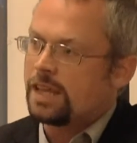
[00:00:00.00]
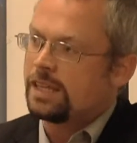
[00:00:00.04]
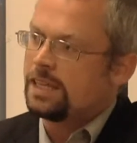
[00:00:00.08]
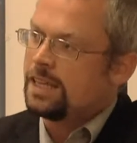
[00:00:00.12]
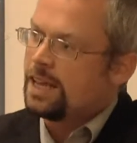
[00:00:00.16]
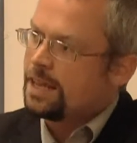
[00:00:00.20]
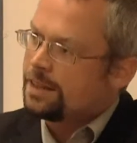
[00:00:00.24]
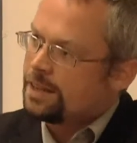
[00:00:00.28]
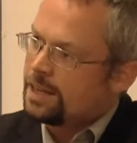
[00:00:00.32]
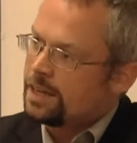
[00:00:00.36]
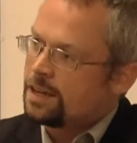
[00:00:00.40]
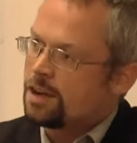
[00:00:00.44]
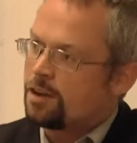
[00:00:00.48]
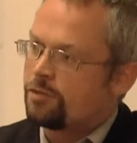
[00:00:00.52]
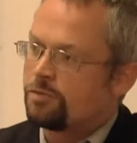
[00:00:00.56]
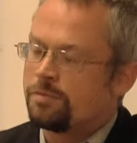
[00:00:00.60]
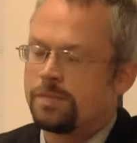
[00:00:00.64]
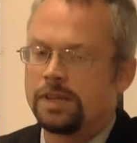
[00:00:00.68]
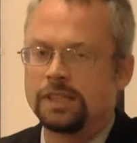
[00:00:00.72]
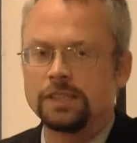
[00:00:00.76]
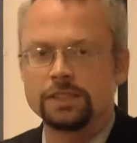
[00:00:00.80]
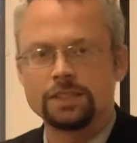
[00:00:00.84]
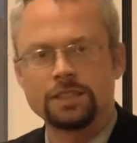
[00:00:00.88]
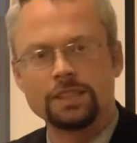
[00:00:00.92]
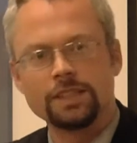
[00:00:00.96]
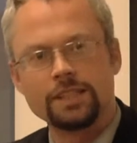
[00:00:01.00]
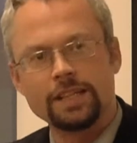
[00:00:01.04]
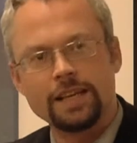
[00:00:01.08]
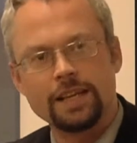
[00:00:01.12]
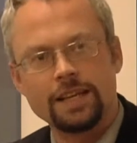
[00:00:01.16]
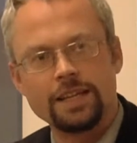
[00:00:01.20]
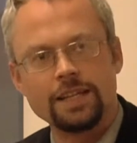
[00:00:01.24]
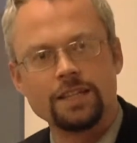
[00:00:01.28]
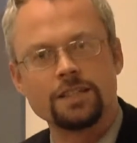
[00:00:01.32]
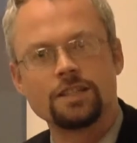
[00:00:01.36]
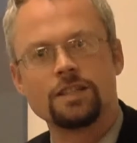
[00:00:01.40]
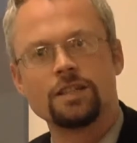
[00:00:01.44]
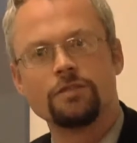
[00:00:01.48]
Yet their governments and the
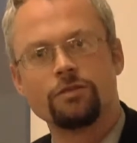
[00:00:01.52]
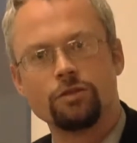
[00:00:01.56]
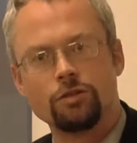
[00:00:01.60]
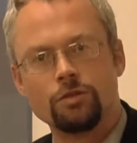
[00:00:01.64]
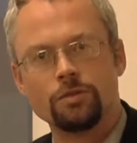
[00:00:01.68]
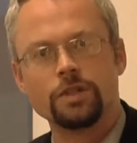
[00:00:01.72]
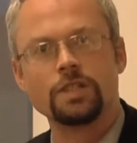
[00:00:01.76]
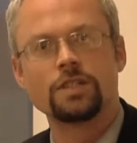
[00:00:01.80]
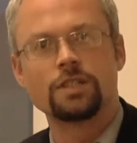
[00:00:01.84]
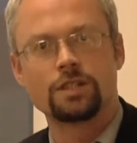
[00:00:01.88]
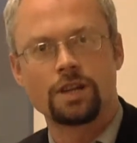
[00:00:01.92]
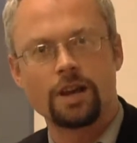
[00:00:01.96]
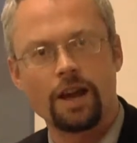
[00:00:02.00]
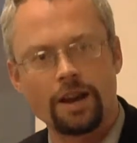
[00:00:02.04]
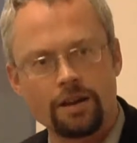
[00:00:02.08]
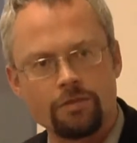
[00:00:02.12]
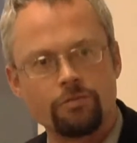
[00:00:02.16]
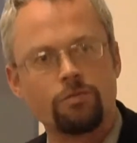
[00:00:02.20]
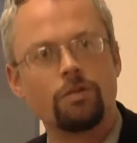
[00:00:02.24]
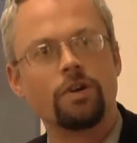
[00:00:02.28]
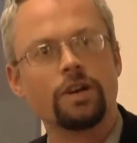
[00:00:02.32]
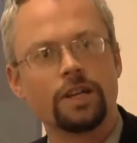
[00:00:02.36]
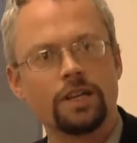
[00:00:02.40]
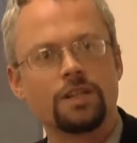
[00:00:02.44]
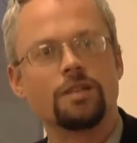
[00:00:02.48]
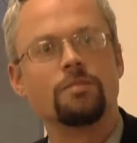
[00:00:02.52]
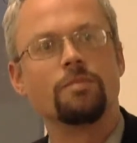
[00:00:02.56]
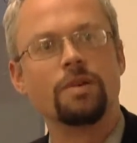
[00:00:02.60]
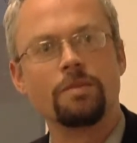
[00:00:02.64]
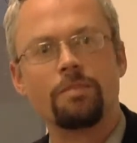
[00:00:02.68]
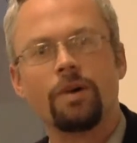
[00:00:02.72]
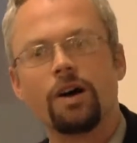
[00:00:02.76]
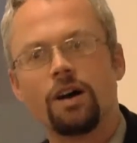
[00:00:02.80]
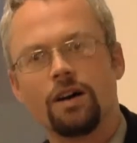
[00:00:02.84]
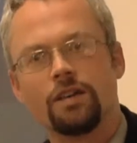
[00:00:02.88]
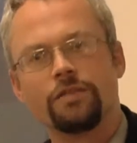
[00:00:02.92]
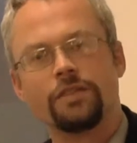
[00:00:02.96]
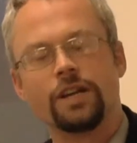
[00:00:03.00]
elites have always kind of wanted to be
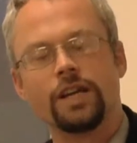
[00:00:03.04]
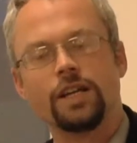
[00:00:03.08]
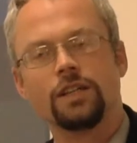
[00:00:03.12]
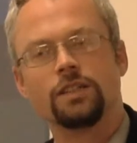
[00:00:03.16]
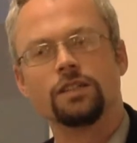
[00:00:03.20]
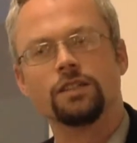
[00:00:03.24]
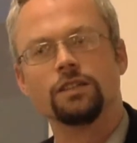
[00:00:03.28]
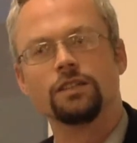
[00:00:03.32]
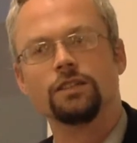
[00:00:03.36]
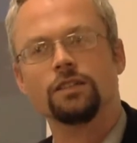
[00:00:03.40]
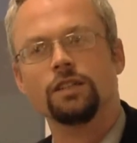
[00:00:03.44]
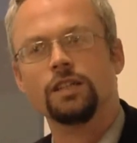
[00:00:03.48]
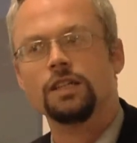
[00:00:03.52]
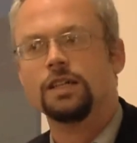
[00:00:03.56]
part of NATO.